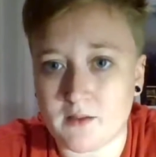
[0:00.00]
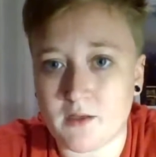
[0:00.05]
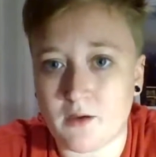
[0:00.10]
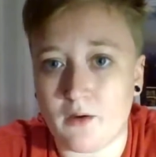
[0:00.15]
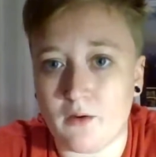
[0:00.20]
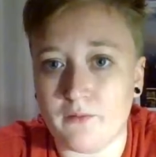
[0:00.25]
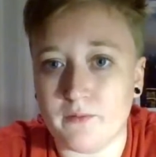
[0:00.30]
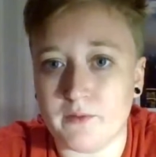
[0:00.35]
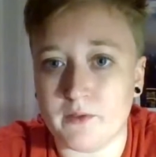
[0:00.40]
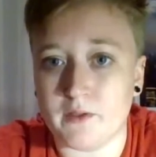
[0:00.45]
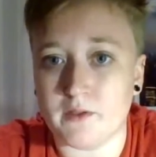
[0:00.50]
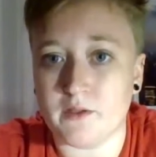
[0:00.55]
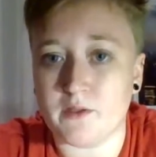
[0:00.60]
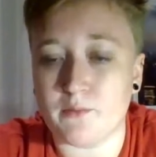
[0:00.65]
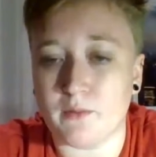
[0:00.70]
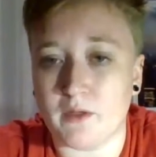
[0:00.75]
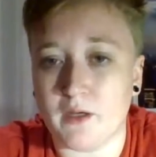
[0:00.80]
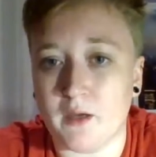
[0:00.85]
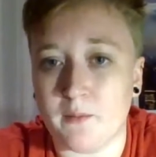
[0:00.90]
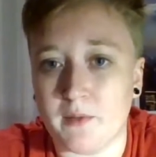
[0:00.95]
confidence
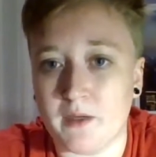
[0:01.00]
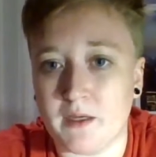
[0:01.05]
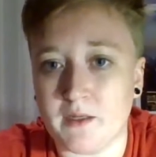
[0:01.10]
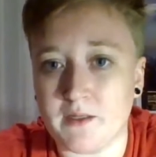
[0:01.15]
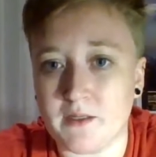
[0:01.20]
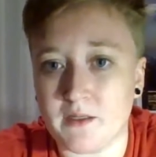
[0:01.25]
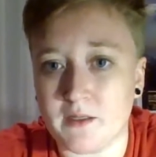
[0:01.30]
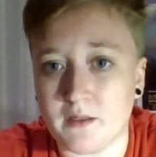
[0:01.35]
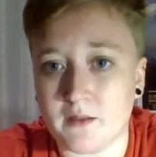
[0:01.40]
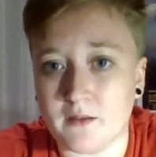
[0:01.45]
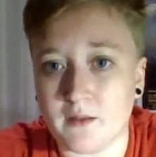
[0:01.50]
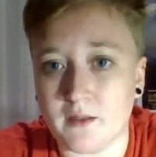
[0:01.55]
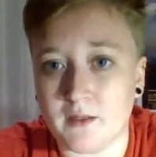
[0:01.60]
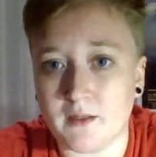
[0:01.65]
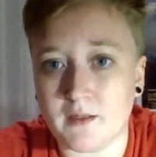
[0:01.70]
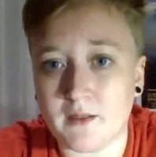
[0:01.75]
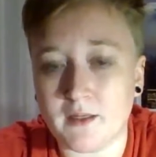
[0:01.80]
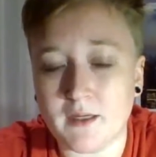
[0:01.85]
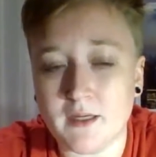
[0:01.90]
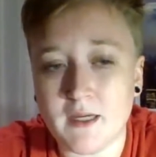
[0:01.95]
when coming into the
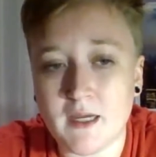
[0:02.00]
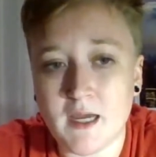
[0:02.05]
clinic.